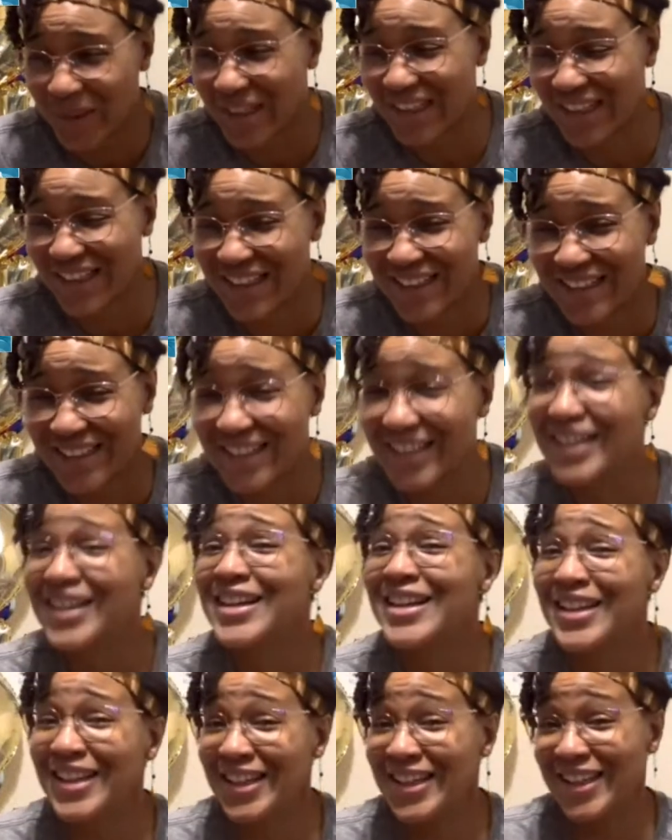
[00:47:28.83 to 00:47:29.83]

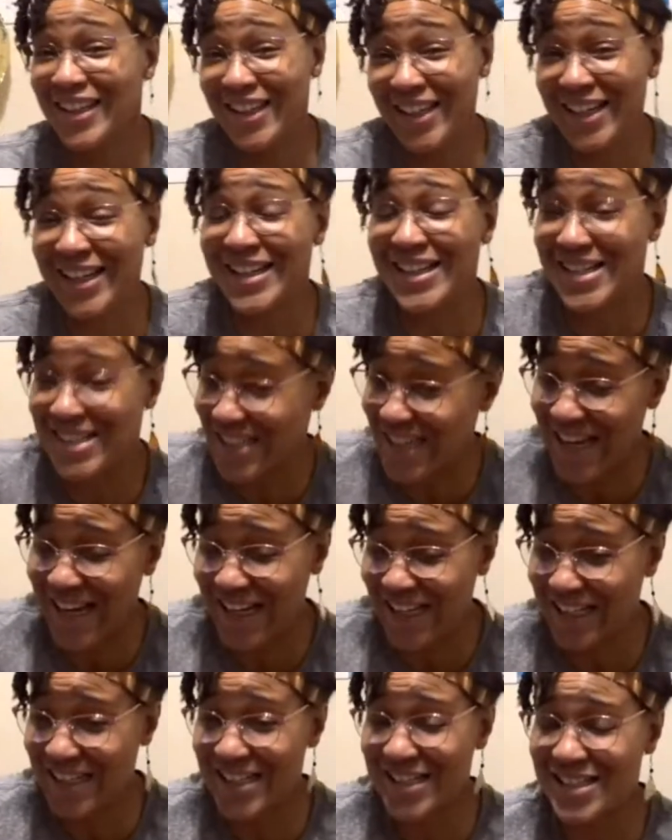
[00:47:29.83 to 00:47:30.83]
He in his
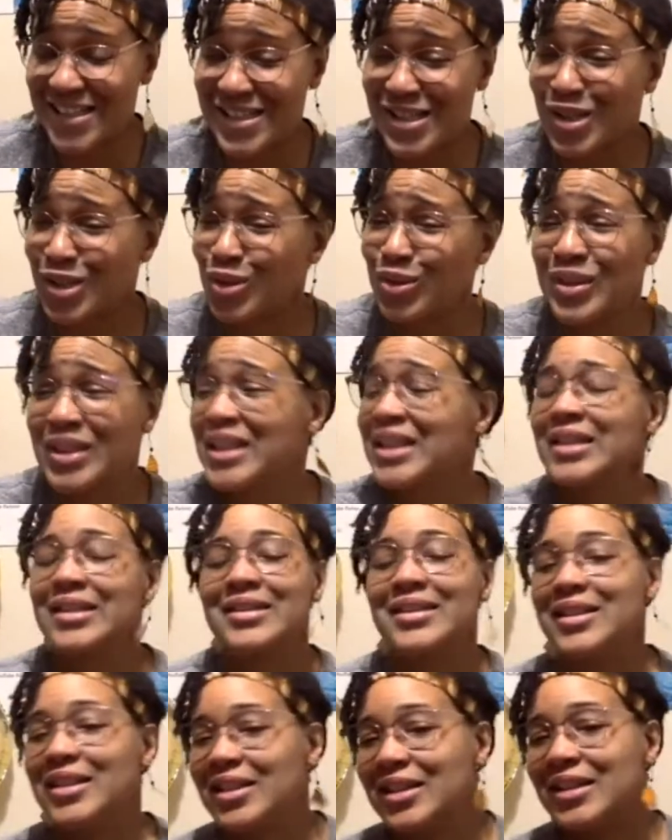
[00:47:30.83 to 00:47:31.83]
80s. So
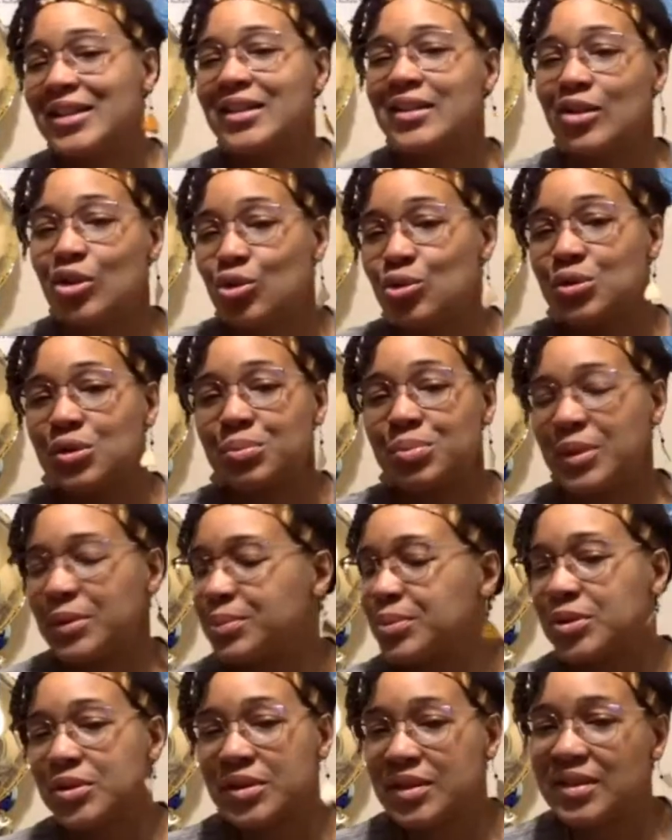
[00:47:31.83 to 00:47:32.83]
no, older
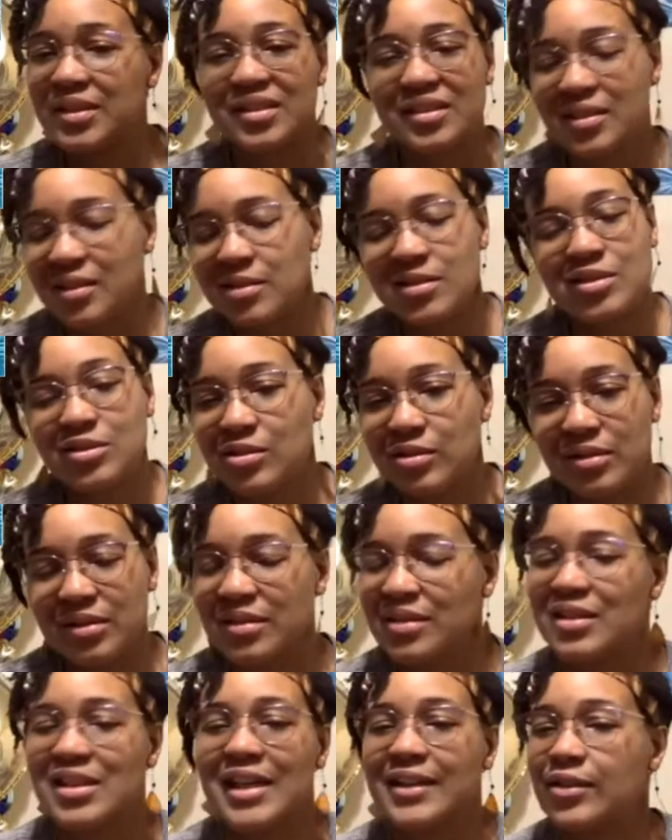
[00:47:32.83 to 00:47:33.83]
people,
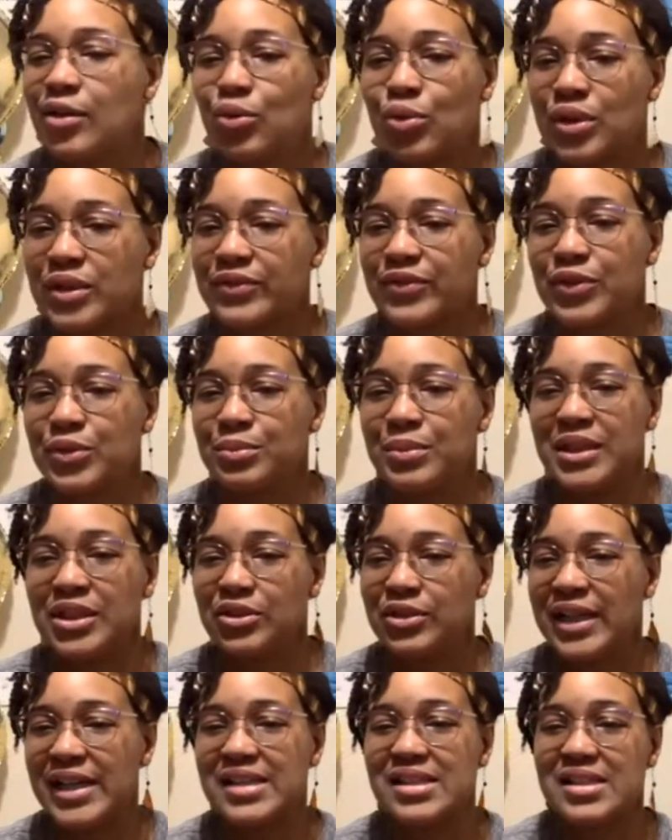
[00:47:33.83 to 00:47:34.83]
that don't work for me. You
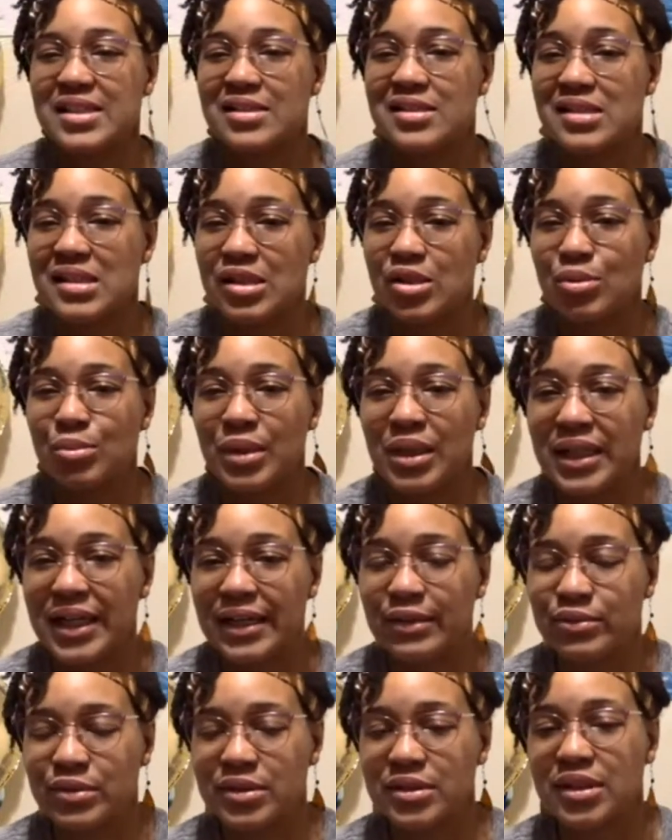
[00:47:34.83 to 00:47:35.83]
can't just tell me
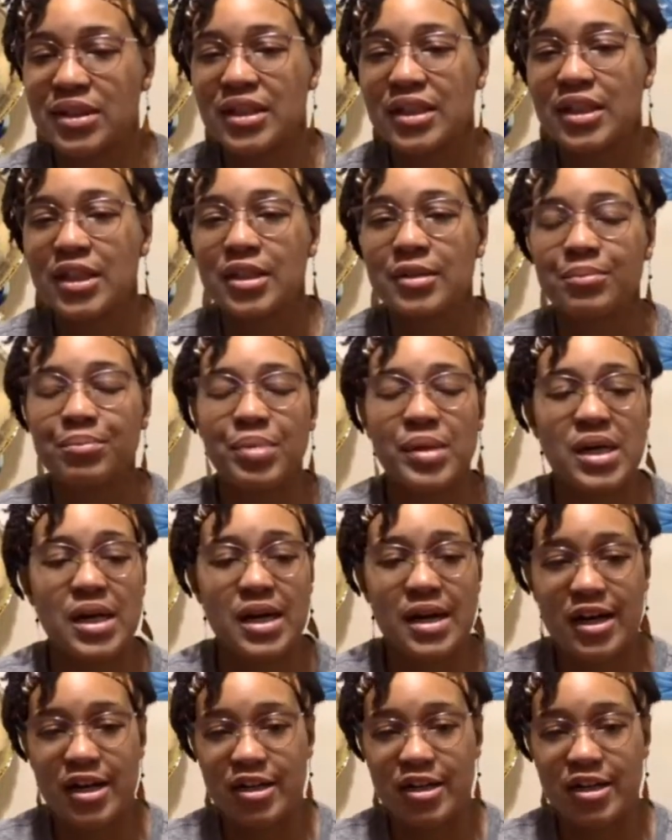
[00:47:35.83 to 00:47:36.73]
that one. But